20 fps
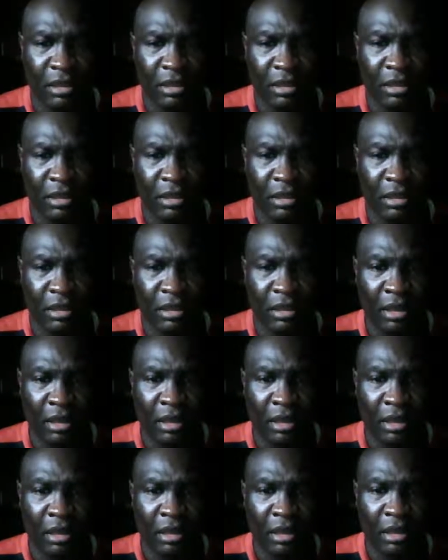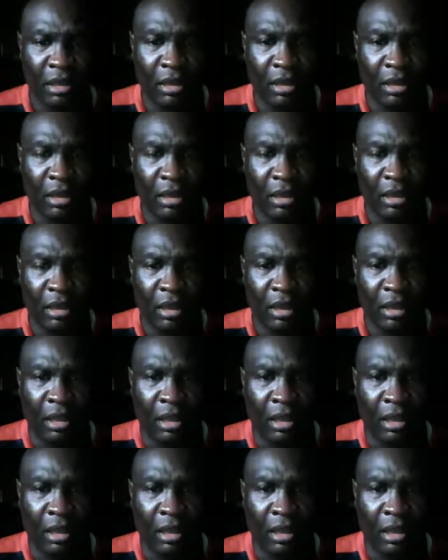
Nothing is said.